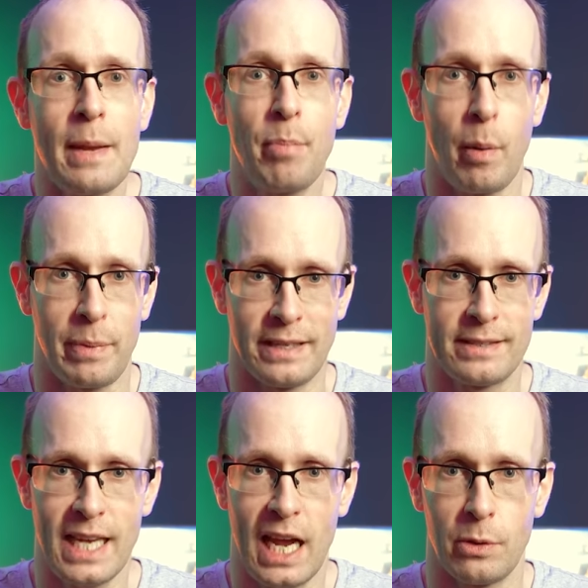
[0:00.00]
a popping
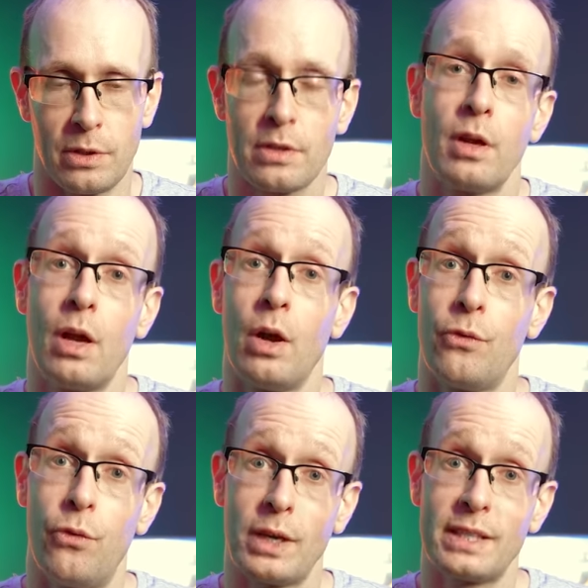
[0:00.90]
sound.
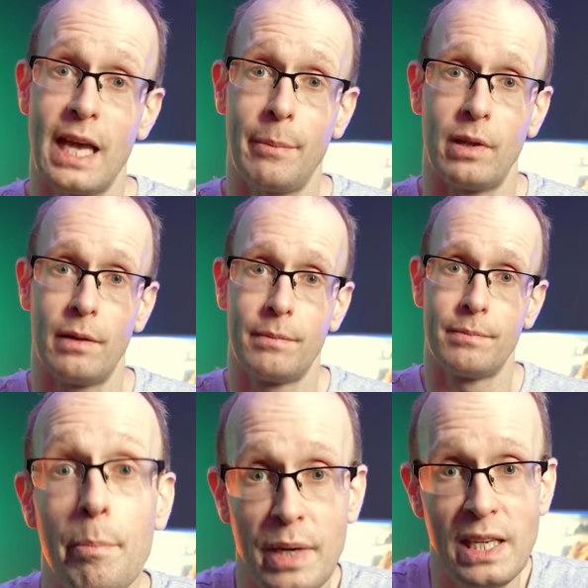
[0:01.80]
For example,
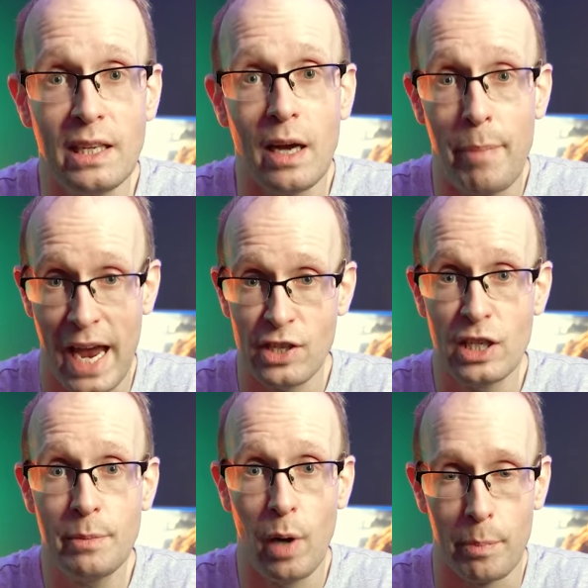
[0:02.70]
Peter
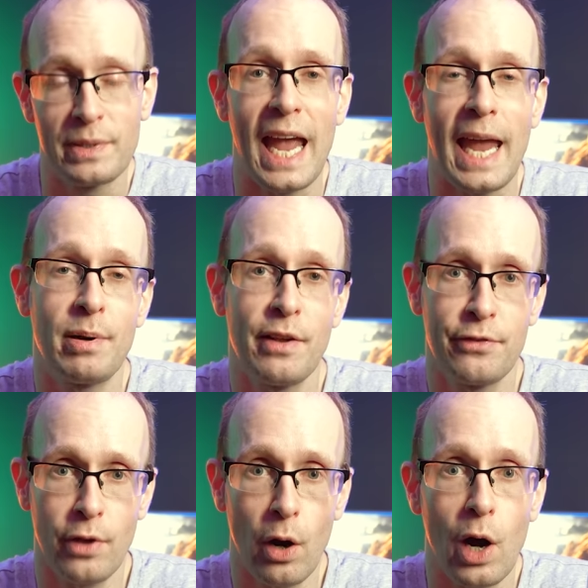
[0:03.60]
passionately popped a
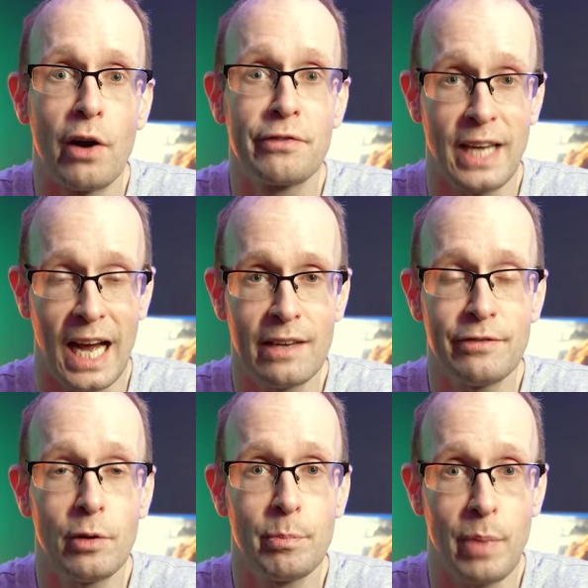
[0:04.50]
plethora of
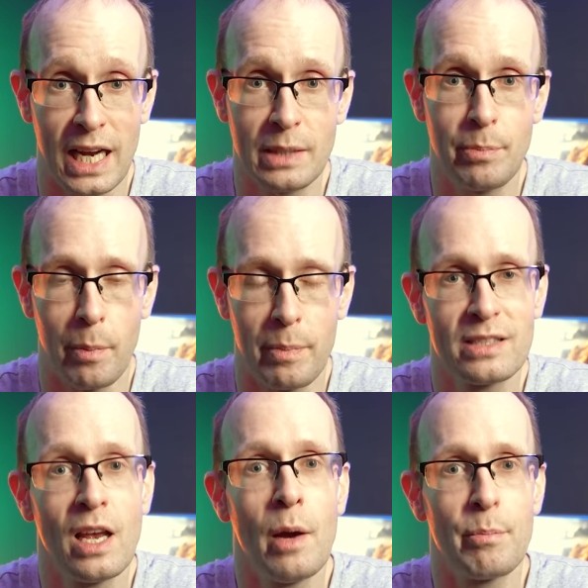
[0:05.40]
colorful party
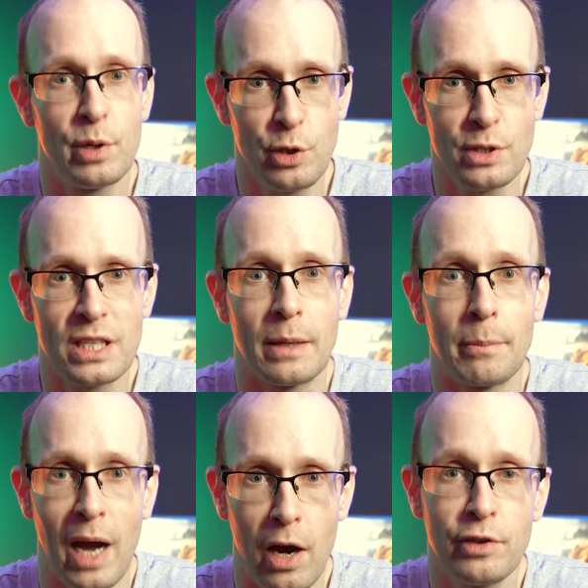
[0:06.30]
poppers, producing
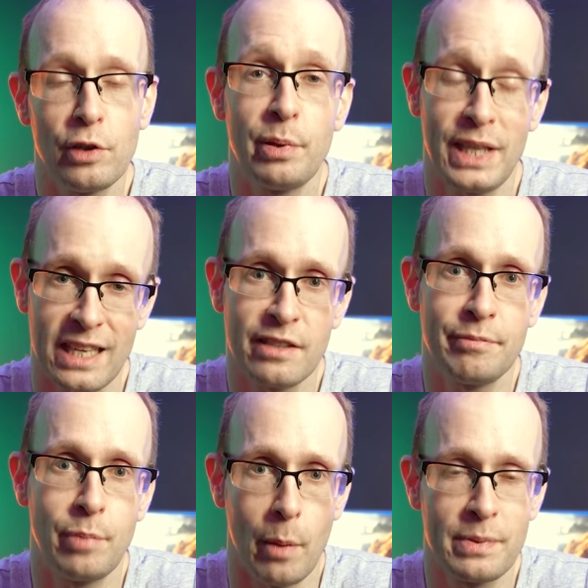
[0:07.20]
powerful
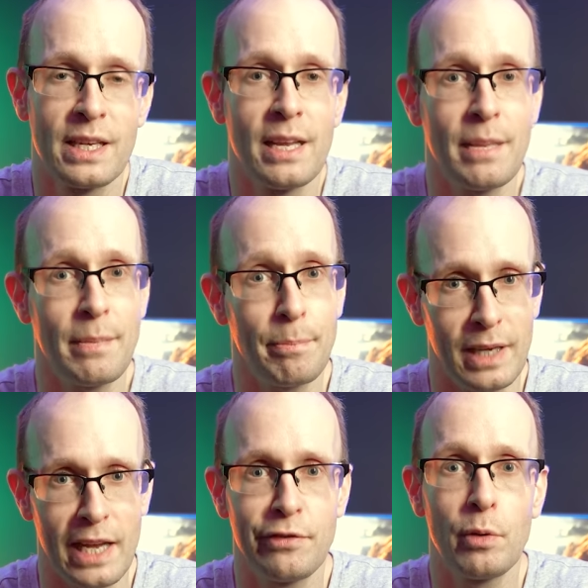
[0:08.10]
percussive pops and
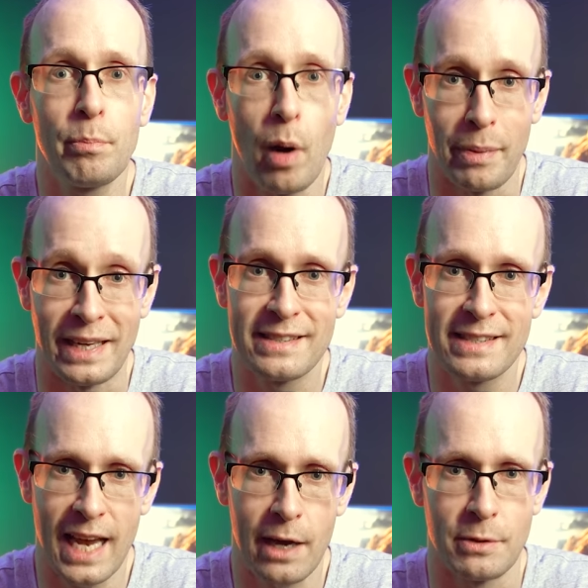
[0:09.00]
playful popping
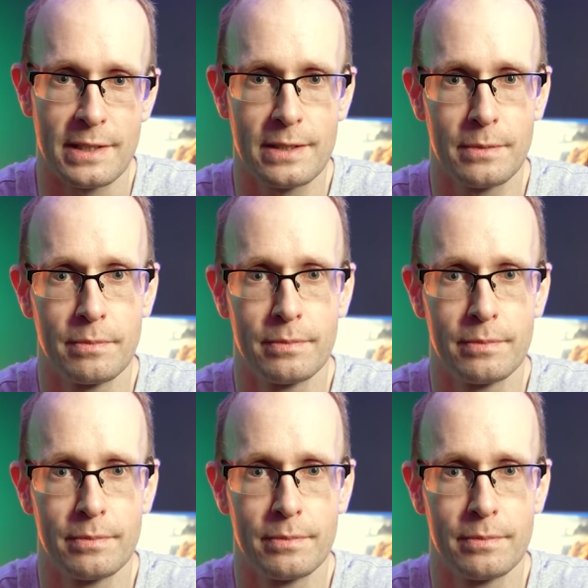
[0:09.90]
sounds.